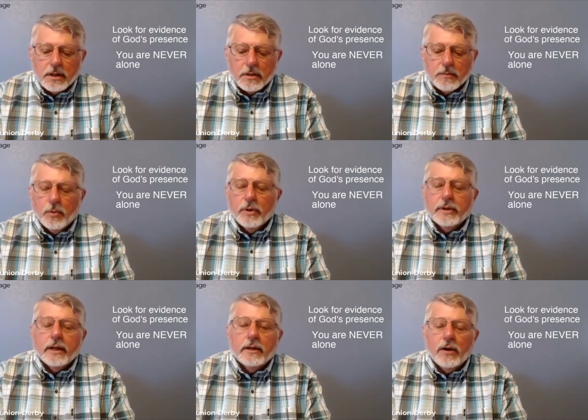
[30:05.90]
But what they
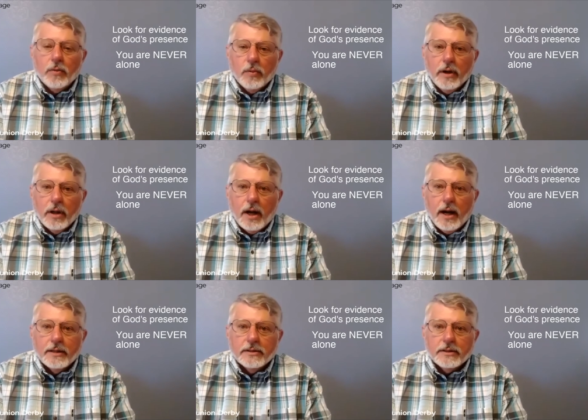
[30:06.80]
don't
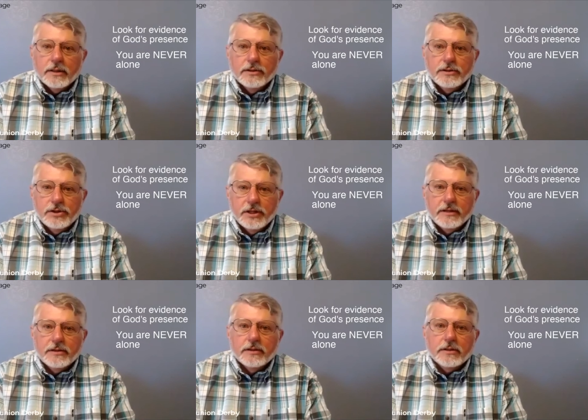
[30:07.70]
realize is
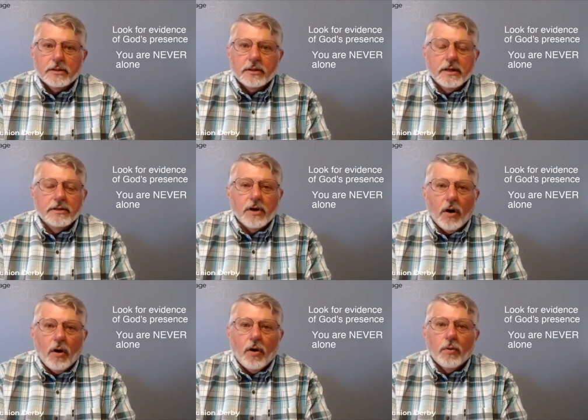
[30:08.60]
Jesus is
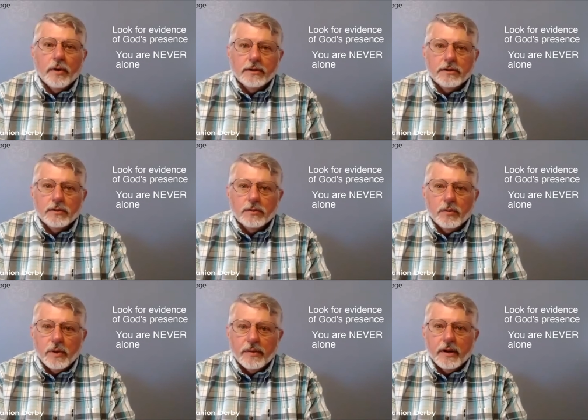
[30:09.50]
always
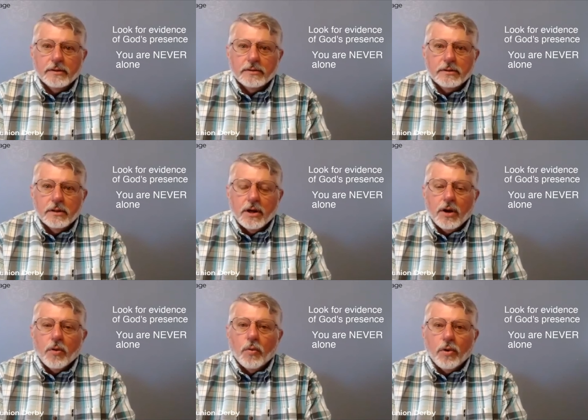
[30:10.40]
with us.
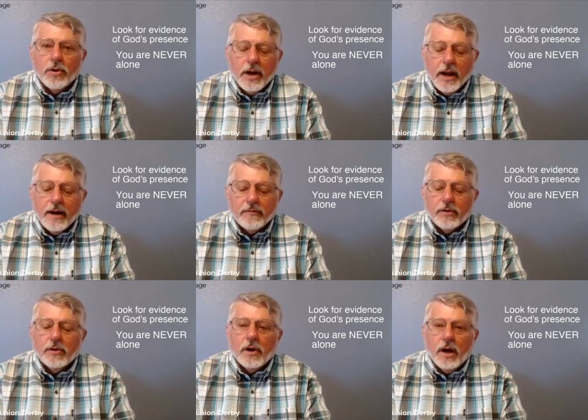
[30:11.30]
We're never
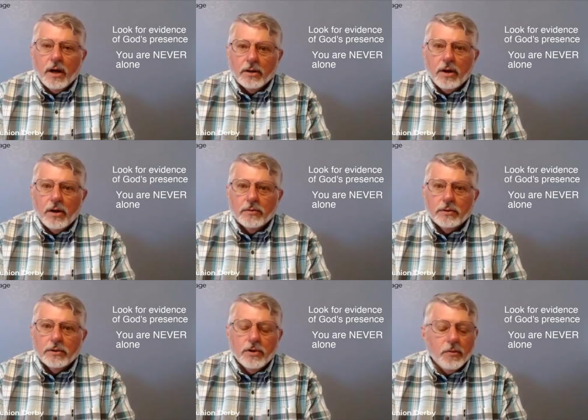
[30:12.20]
alone,
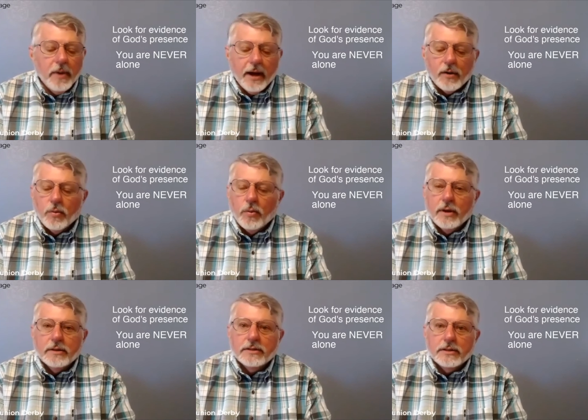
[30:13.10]
no matter what
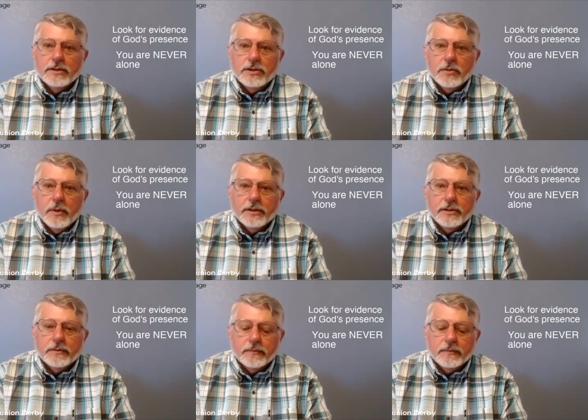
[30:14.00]
the situation.